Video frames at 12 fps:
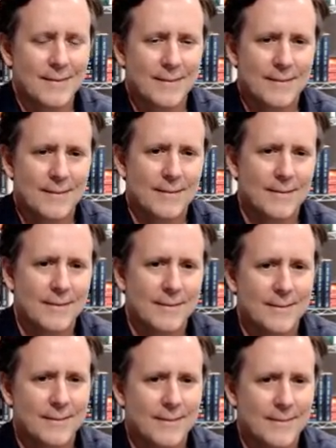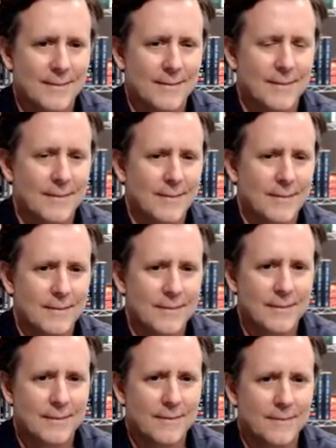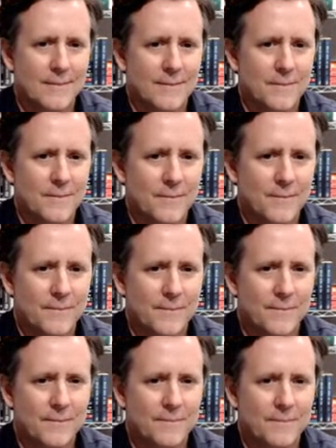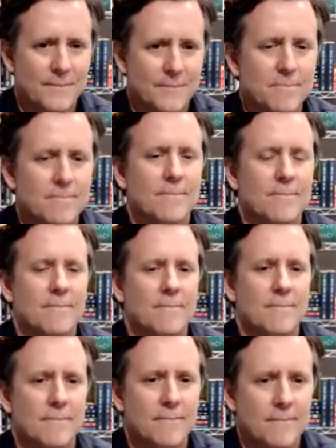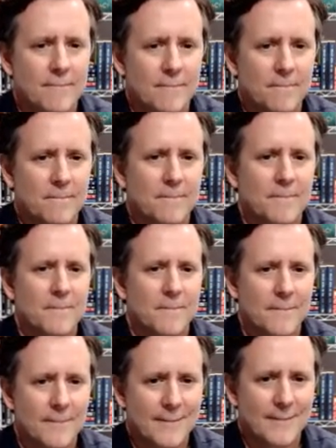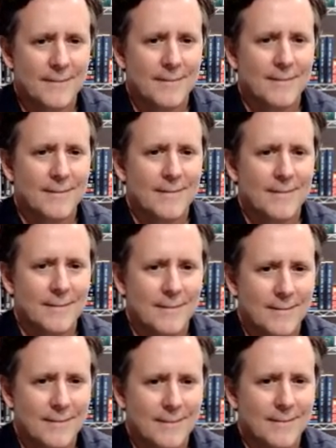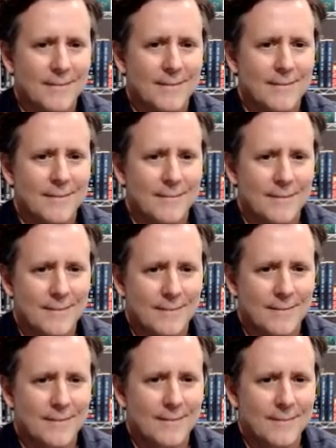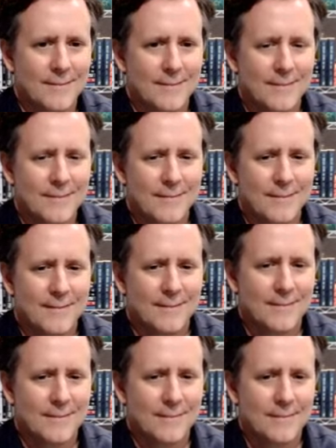[no speech]